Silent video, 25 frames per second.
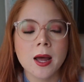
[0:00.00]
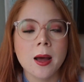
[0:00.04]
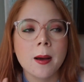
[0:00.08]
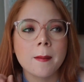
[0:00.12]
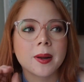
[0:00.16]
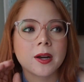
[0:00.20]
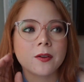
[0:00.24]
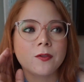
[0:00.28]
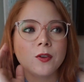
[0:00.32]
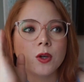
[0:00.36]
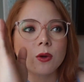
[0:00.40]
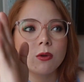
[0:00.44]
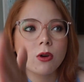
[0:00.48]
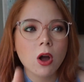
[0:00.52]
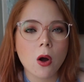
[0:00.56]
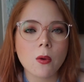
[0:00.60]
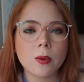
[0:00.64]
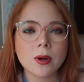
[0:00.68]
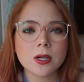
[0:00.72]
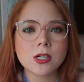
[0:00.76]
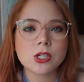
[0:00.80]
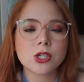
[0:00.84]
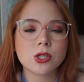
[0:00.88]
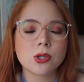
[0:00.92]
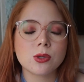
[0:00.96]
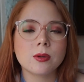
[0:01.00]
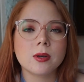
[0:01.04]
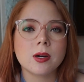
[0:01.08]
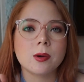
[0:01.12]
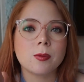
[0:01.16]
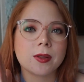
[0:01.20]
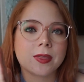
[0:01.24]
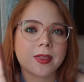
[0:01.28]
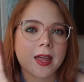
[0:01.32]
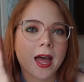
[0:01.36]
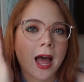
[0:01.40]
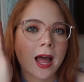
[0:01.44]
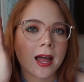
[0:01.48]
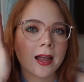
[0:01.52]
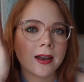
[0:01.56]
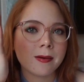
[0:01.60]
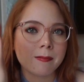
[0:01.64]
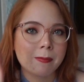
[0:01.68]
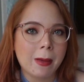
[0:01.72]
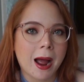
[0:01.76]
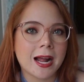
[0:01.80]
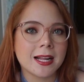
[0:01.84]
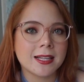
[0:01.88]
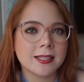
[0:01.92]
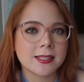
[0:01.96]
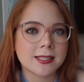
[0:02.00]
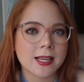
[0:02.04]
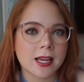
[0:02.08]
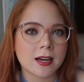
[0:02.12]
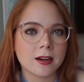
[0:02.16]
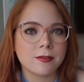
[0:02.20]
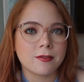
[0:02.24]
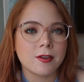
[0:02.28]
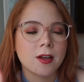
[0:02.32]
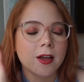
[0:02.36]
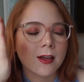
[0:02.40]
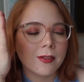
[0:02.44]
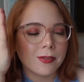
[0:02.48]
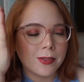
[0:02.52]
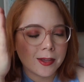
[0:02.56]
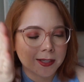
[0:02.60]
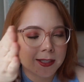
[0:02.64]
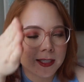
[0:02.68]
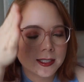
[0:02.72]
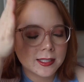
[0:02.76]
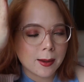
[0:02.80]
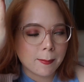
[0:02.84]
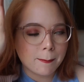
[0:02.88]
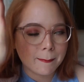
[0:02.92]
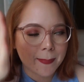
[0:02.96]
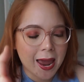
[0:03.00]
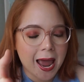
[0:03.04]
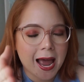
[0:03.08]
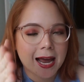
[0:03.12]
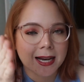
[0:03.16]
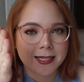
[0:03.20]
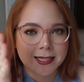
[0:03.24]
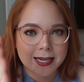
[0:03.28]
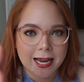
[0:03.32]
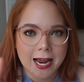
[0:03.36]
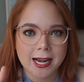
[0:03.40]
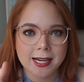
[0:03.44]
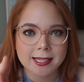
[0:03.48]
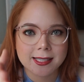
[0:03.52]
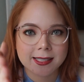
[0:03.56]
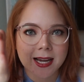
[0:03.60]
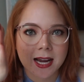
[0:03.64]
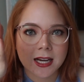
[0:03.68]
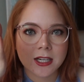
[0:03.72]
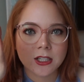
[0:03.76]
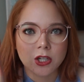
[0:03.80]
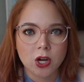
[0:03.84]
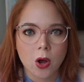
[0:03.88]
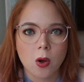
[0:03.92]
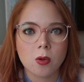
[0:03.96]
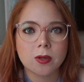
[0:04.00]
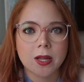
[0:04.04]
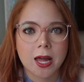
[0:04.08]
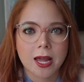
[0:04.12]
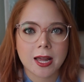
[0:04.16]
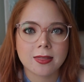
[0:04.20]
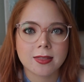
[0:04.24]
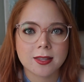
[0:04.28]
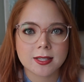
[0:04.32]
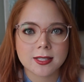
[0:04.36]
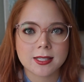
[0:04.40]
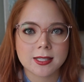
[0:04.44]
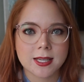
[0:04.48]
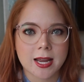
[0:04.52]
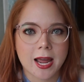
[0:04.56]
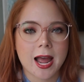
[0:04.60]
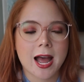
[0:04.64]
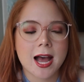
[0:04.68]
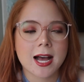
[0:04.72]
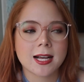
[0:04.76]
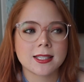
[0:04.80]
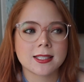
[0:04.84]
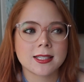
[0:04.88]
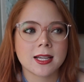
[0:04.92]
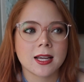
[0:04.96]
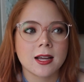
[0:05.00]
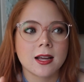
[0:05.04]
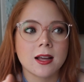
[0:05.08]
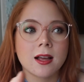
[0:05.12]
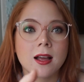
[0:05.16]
but if you go into it with that mindset of this is a bad task, I don't like this task,